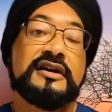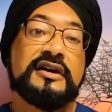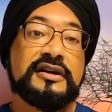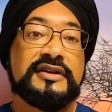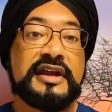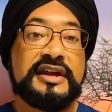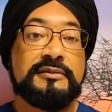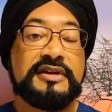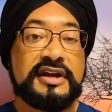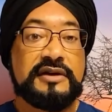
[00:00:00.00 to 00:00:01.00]
called the
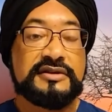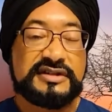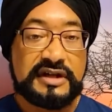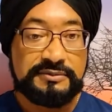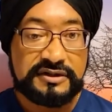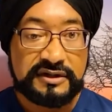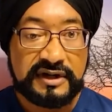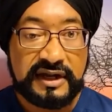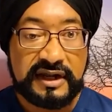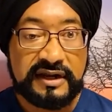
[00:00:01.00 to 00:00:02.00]
NMDA receptor,
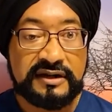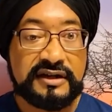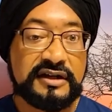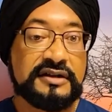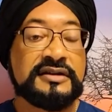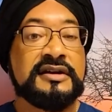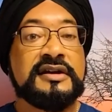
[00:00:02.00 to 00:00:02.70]
and it